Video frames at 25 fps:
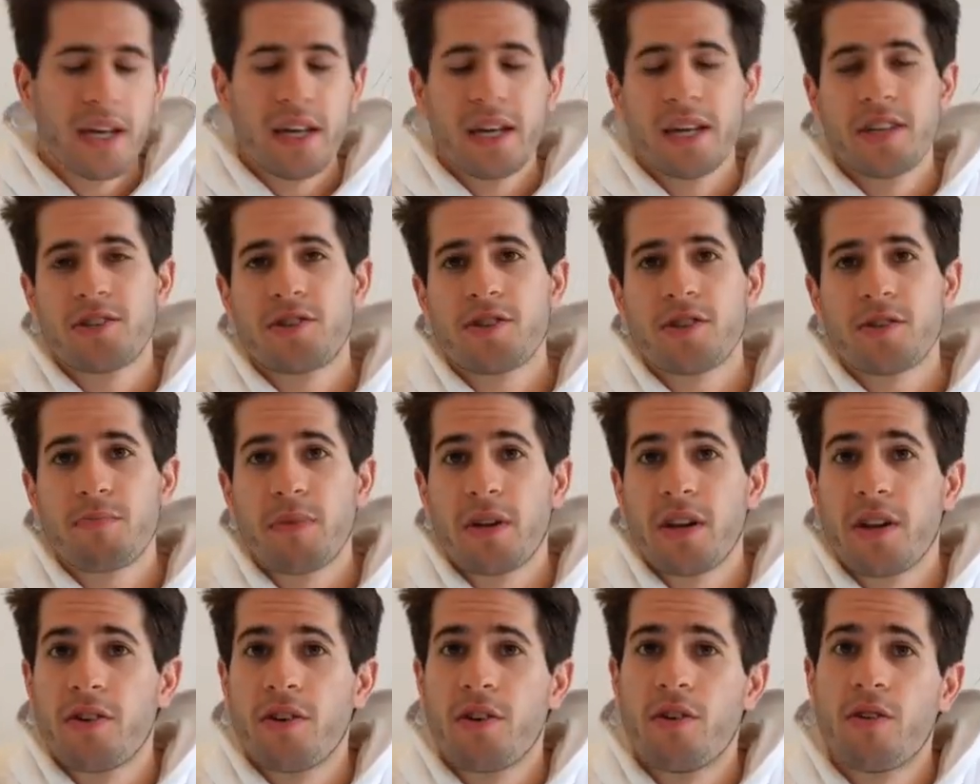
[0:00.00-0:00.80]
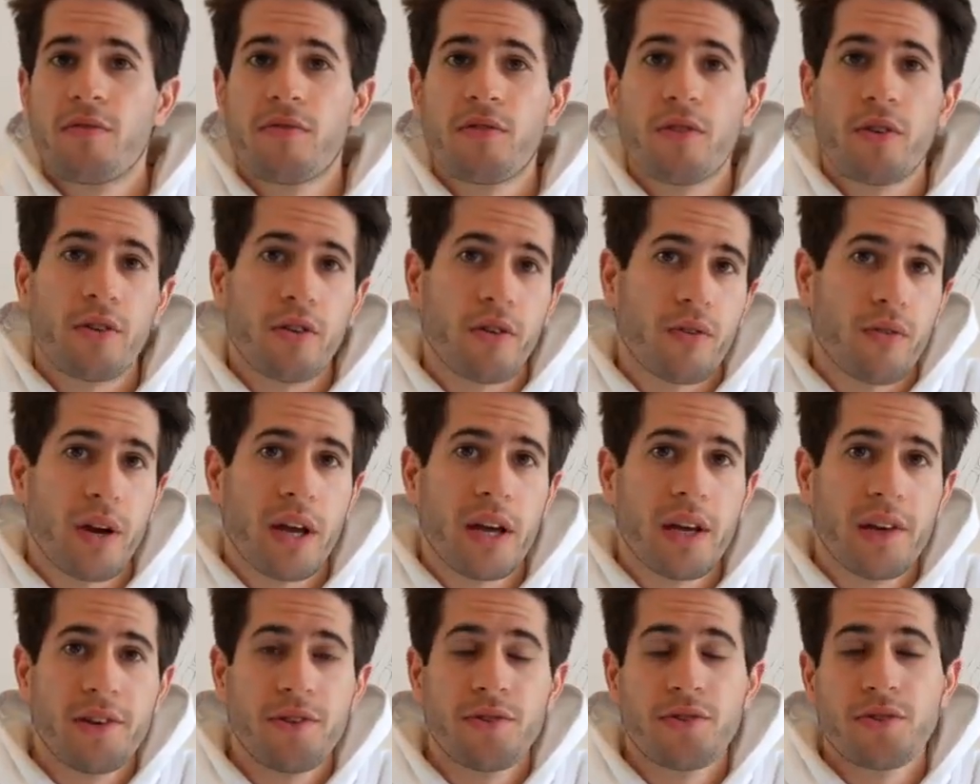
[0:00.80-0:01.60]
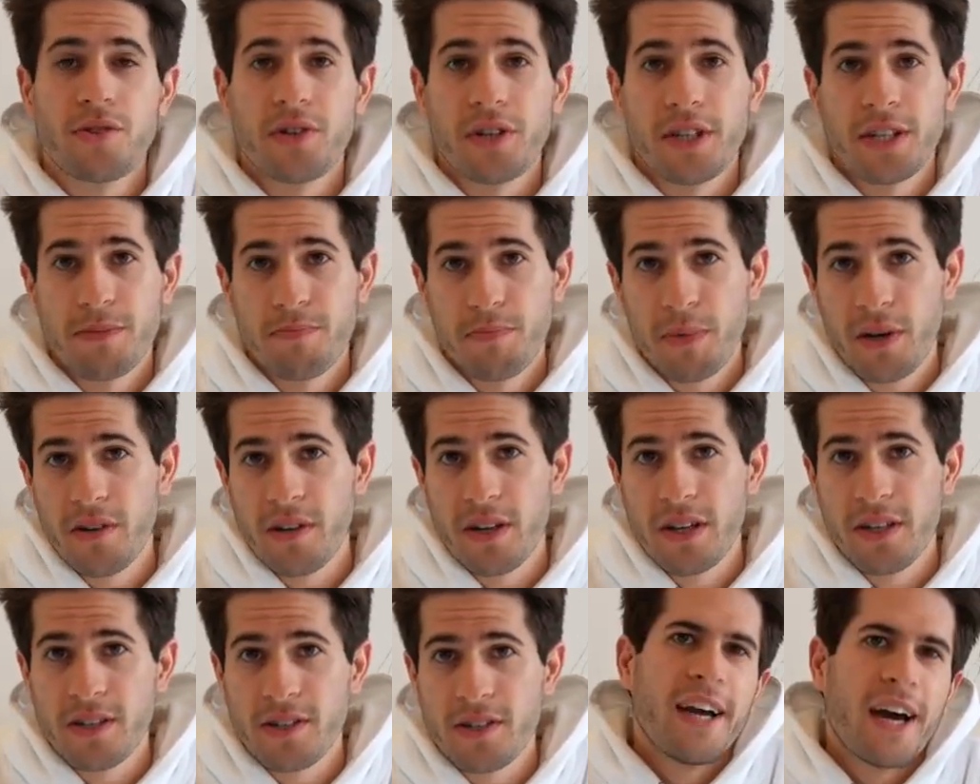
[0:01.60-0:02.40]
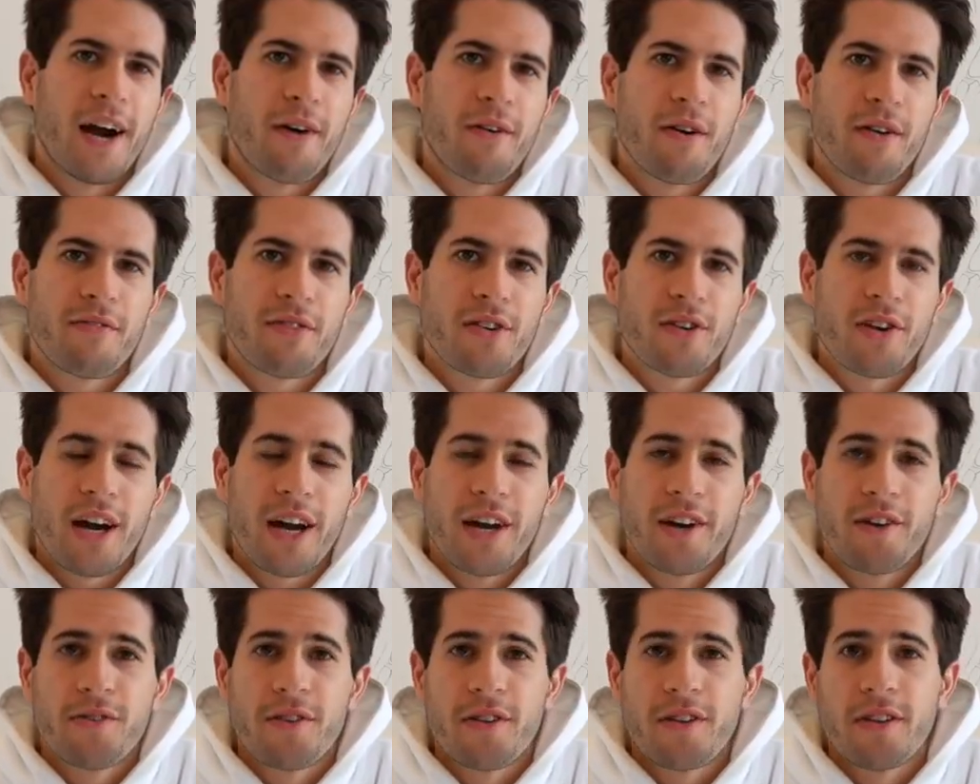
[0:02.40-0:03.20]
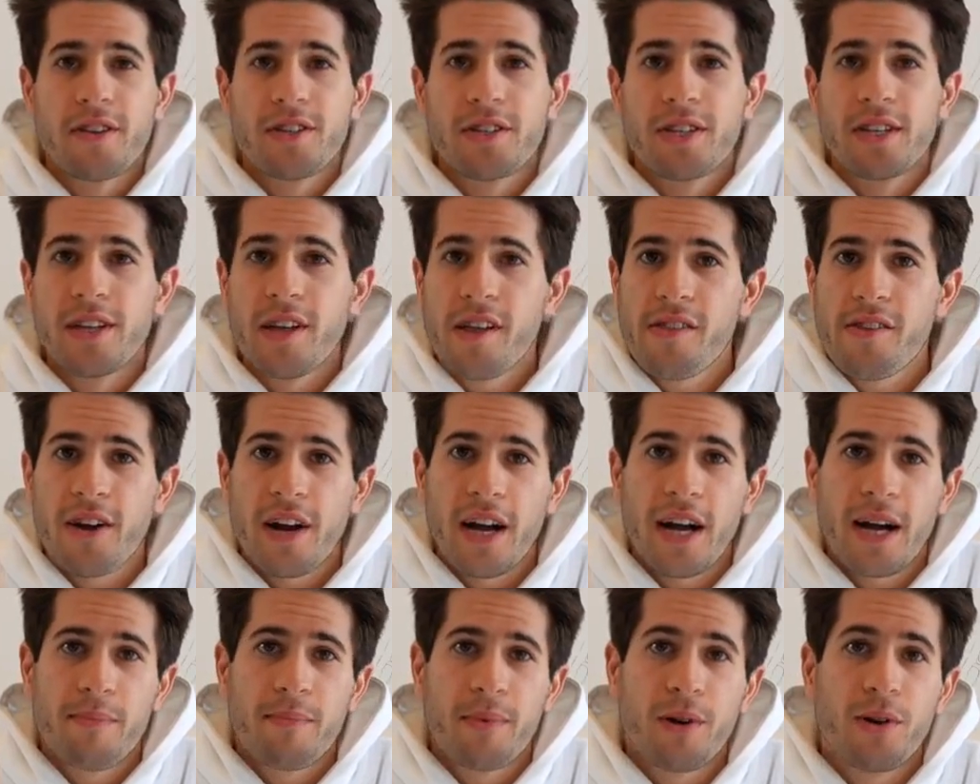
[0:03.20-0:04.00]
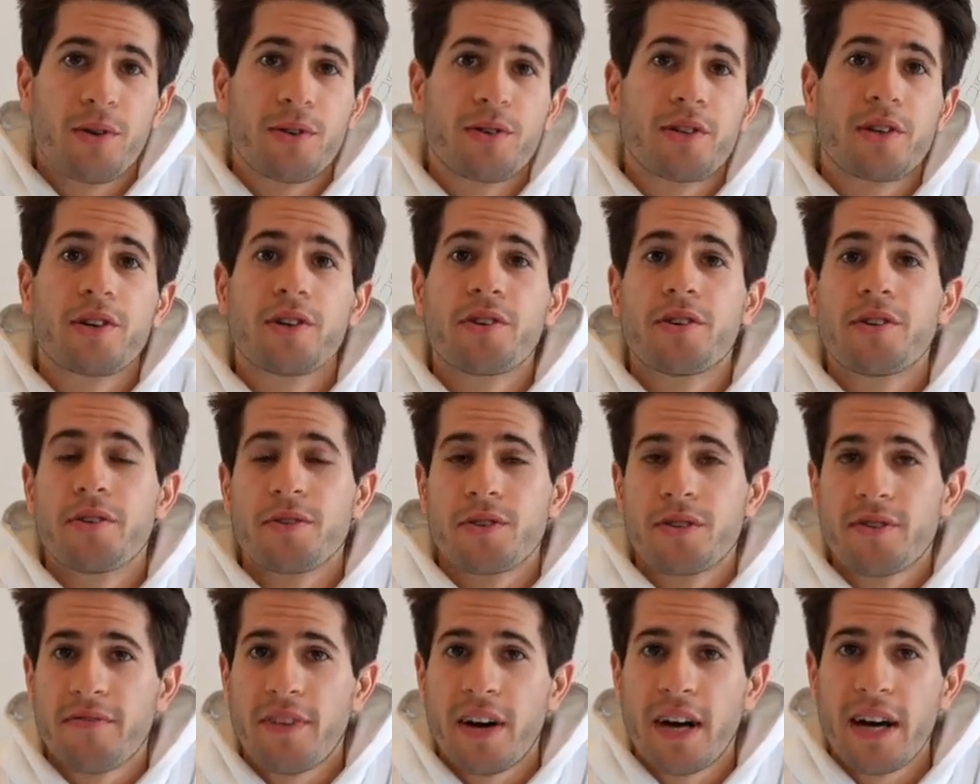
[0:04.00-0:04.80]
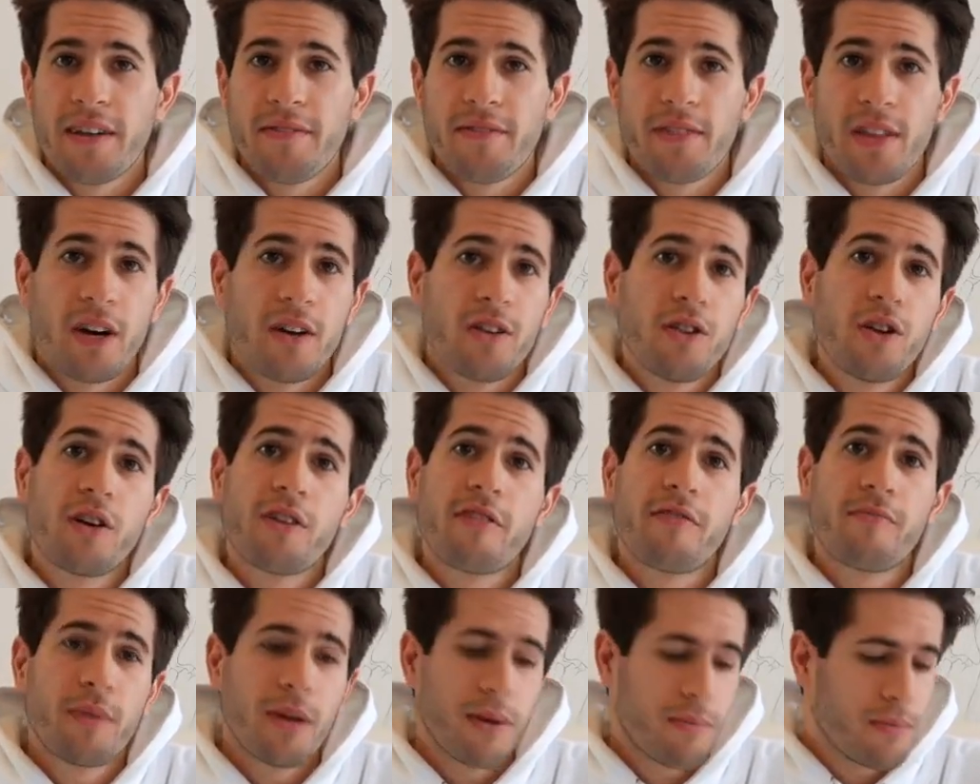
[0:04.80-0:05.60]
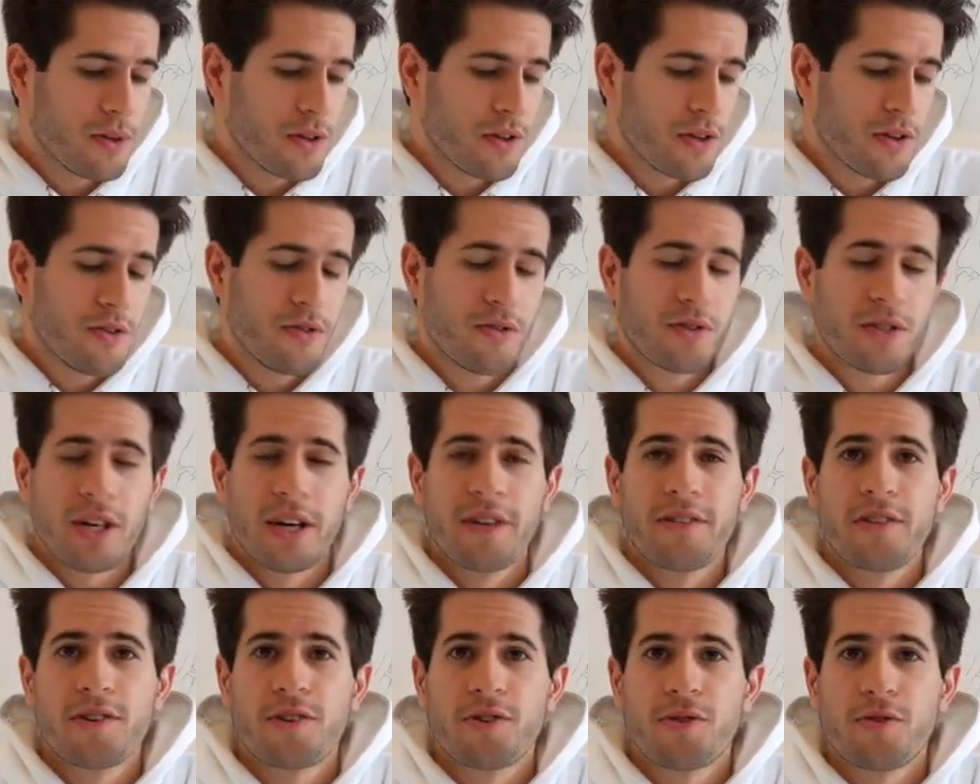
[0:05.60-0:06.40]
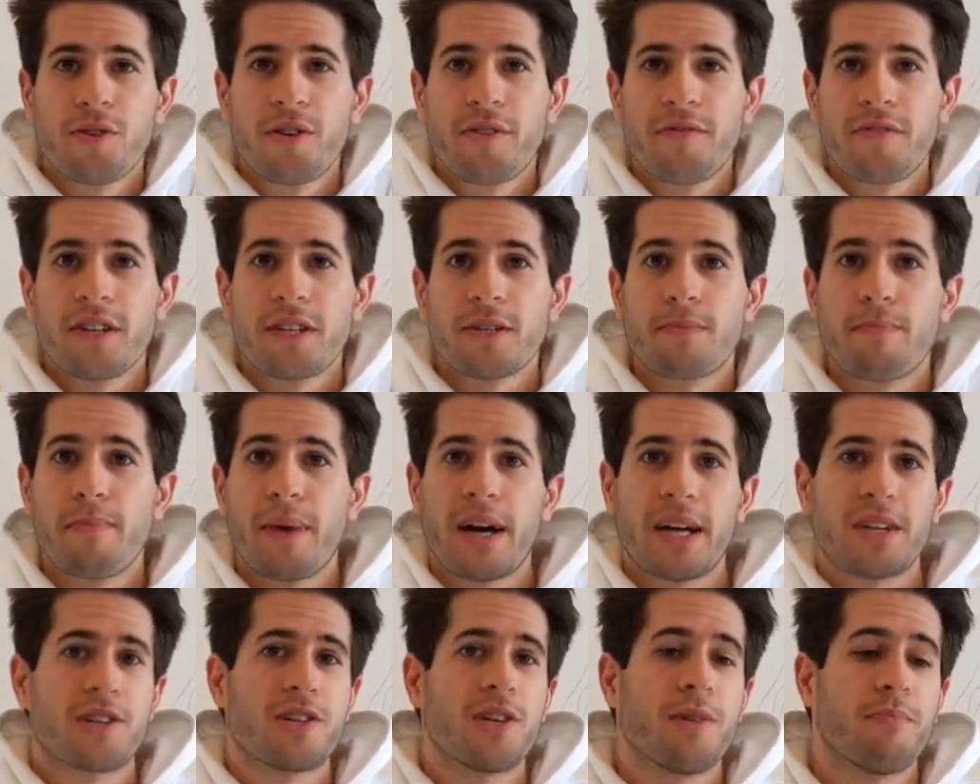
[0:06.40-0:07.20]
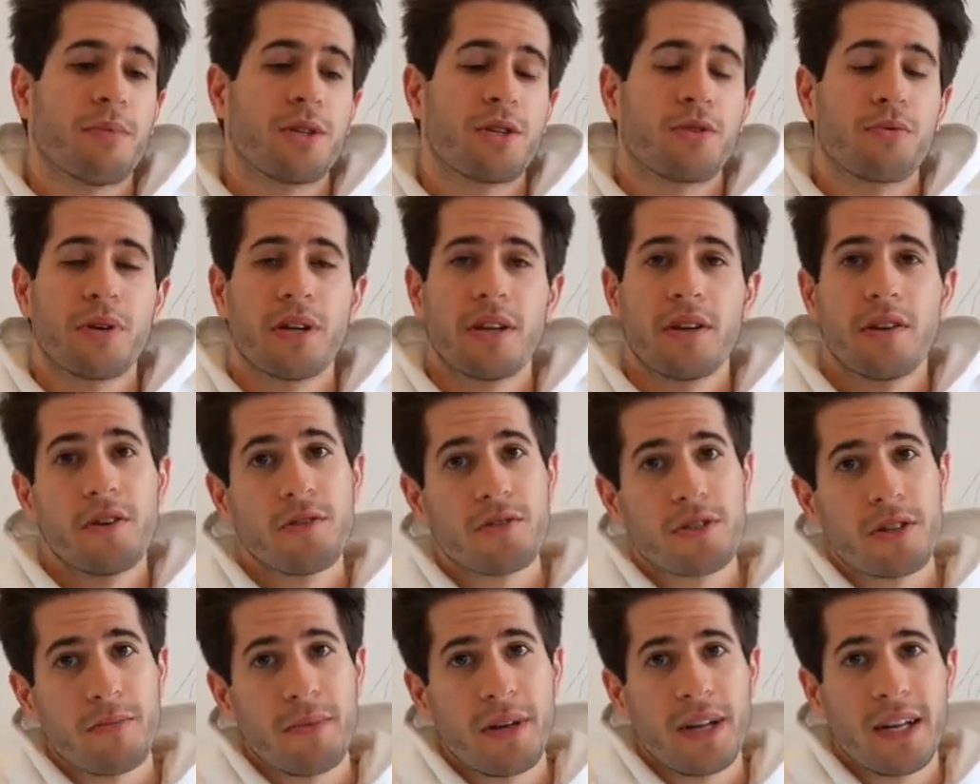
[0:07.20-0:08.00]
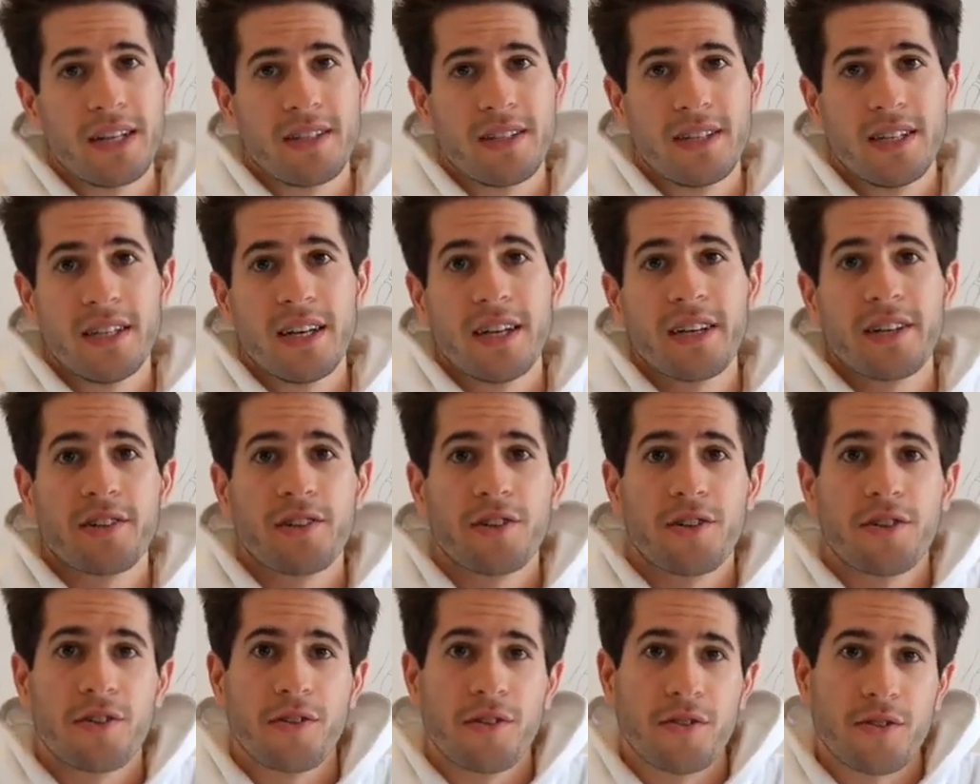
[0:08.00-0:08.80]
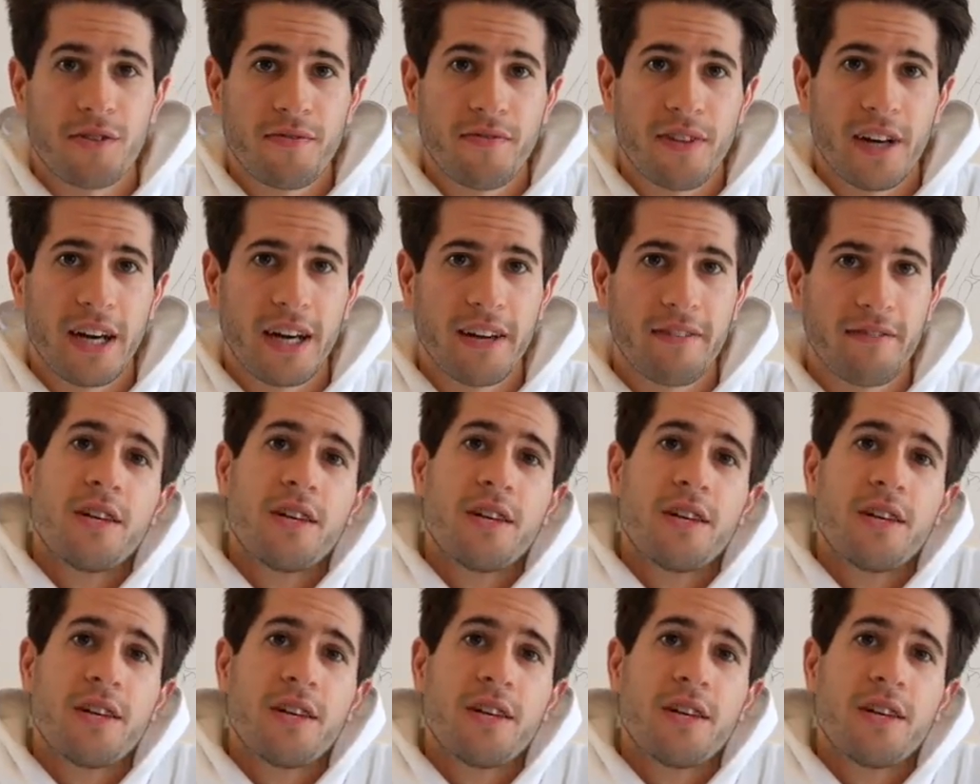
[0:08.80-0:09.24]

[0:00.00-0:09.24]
It's just been an overall great user experience. However, I know that there's another app called GoodNotes five that a lot of people use, and there's sort of this matchup between Notability and GoodNotes five.